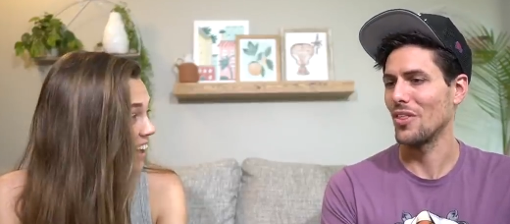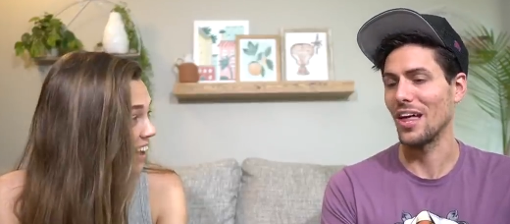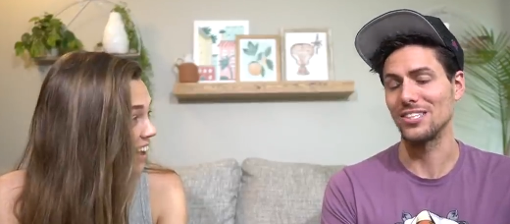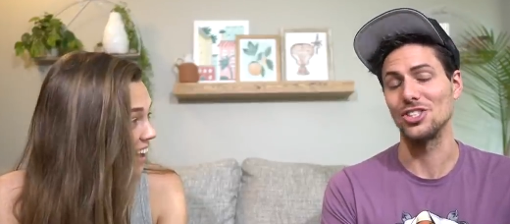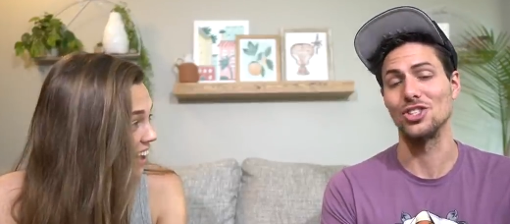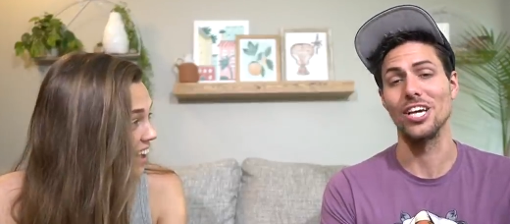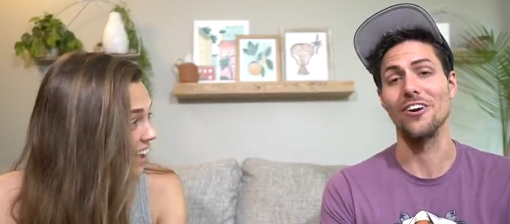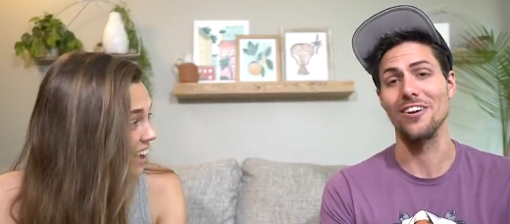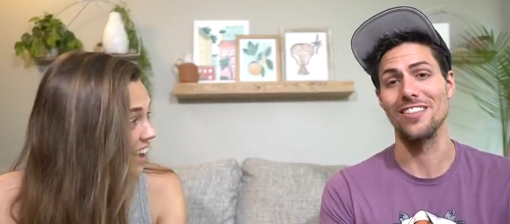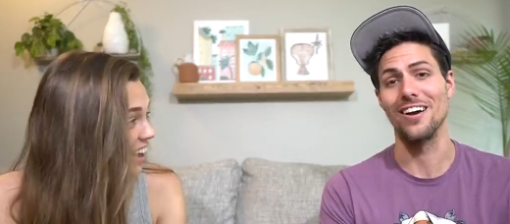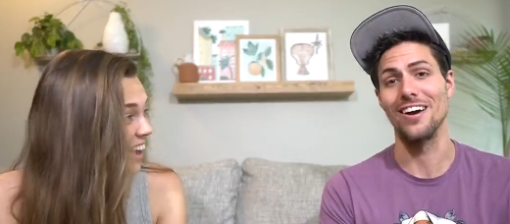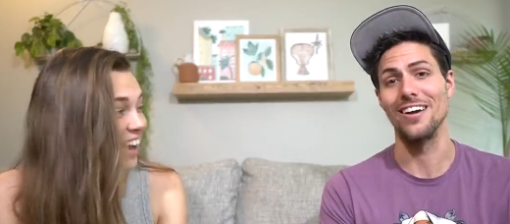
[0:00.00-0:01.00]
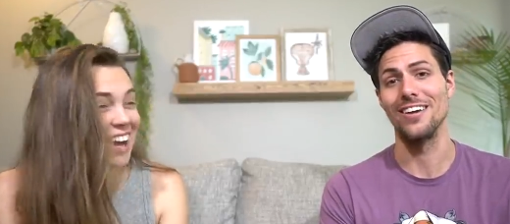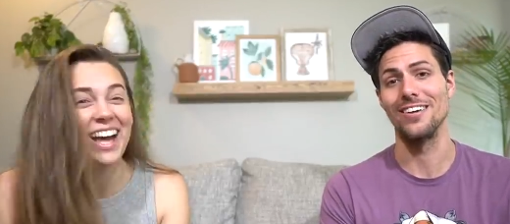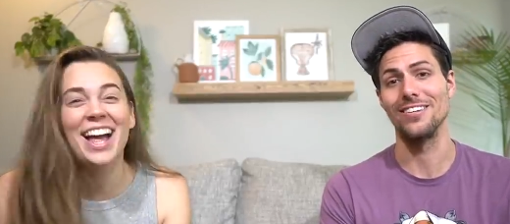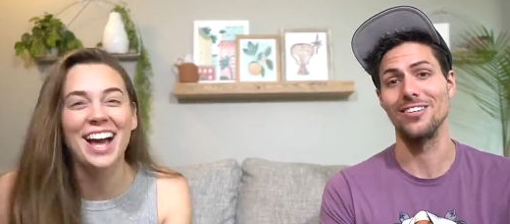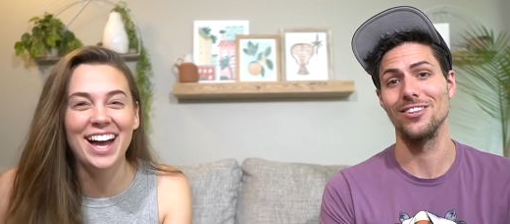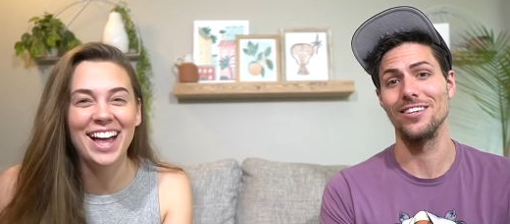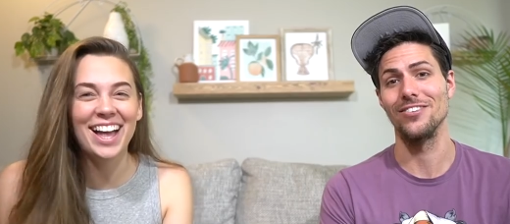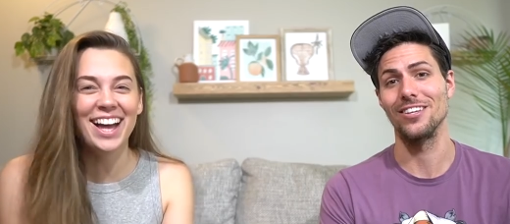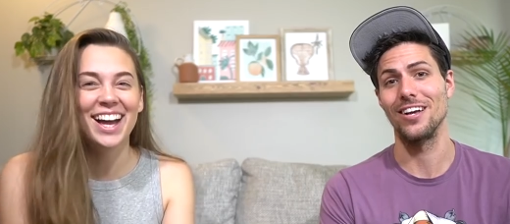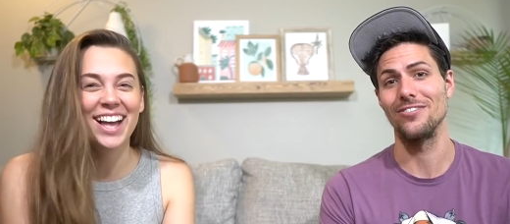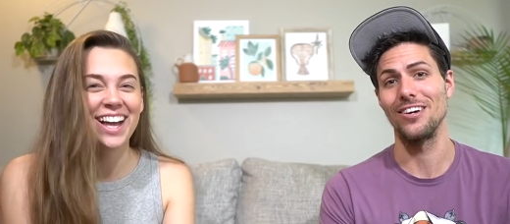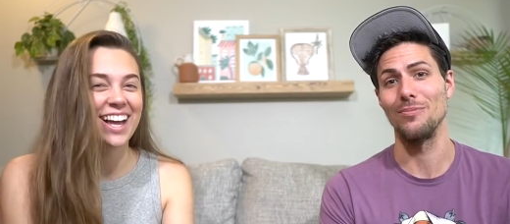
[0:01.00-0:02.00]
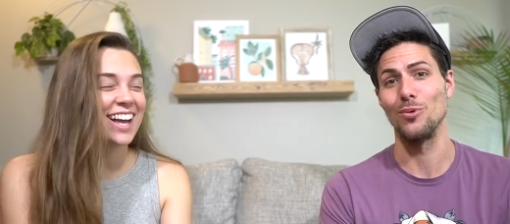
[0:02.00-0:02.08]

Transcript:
Speaker 1: That's a scary thought. Living life on